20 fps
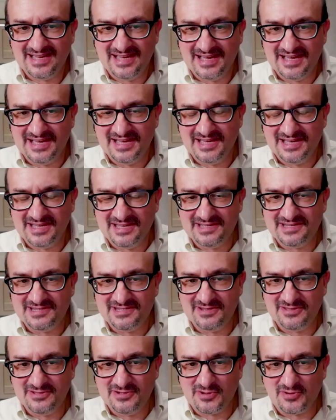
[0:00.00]
uh,
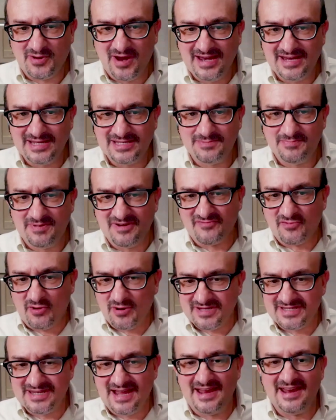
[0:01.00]
to the Ukrainians, but of
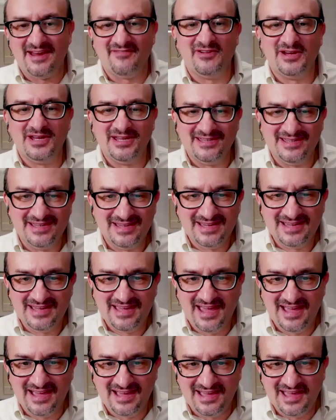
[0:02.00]
course not every
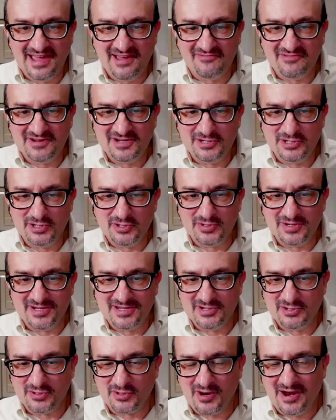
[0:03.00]
uh, every Jew
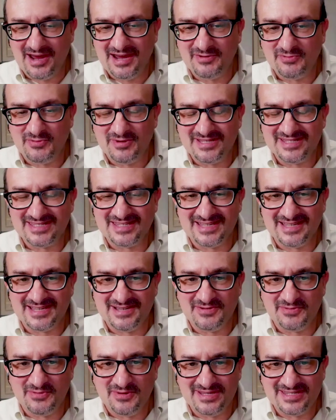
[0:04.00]
in Ukraine was
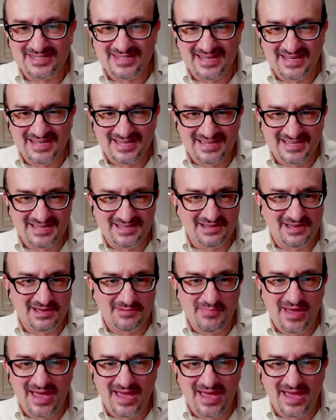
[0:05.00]
uh, was a, uh, a